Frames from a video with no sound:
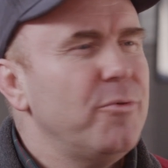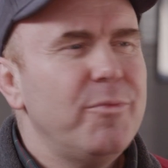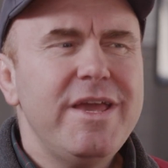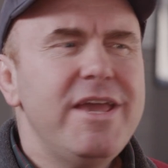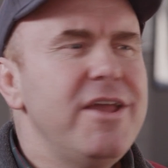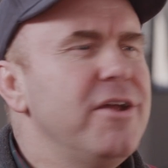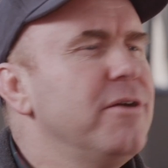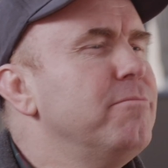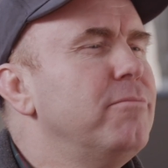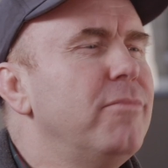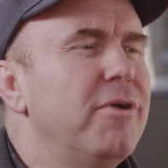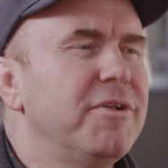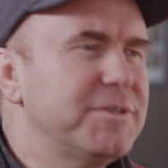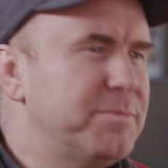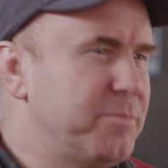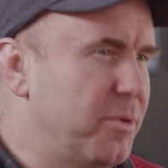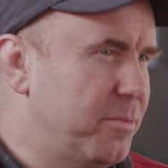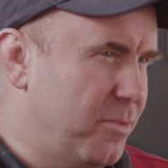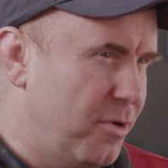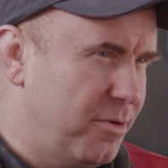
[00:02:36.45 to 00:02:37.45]
We hear
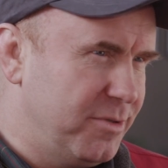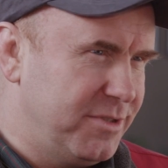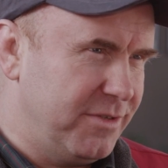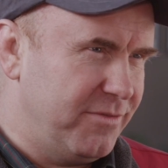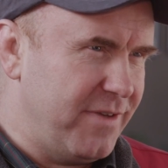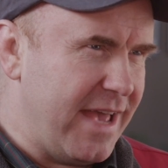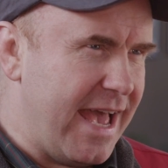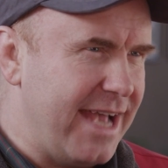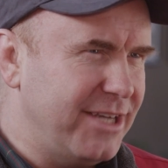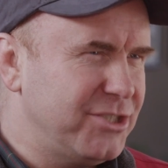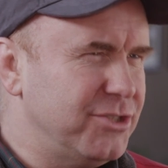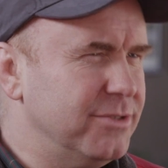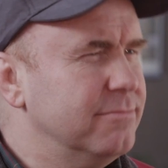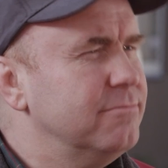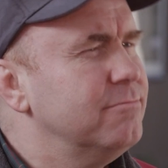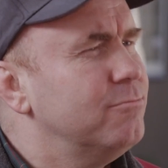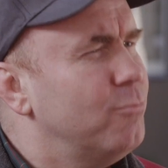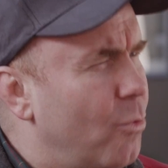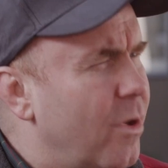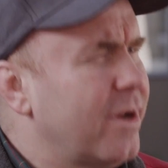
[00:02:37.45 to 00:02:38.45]
multiple modes of
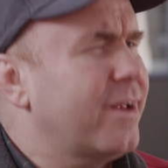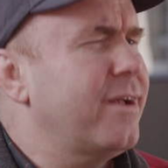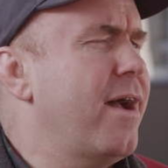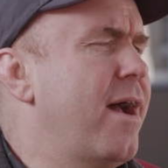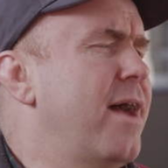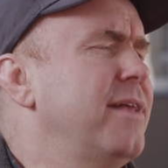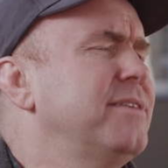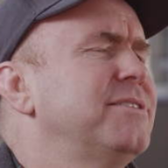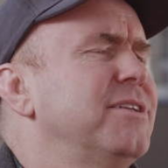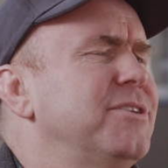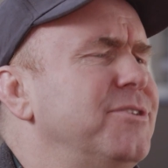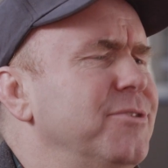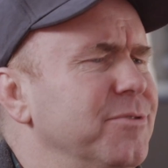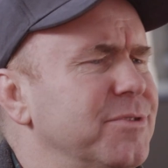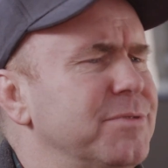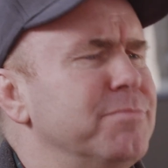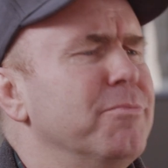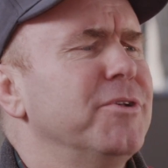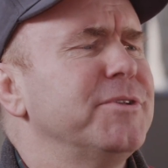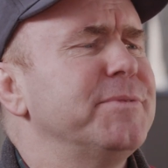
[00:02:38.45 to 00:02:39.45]
action. What
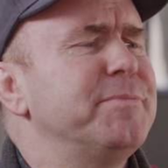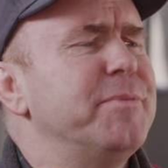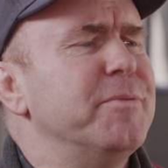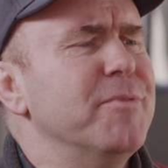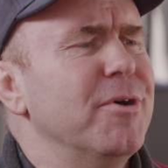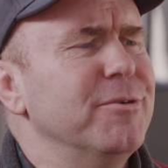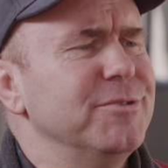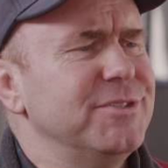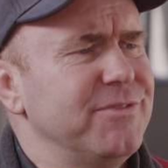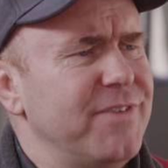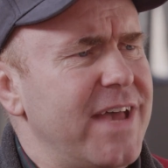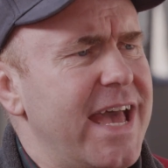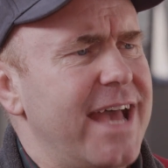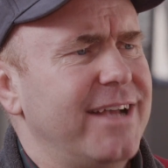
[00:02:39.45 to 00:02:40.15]
constitutes multiple modes of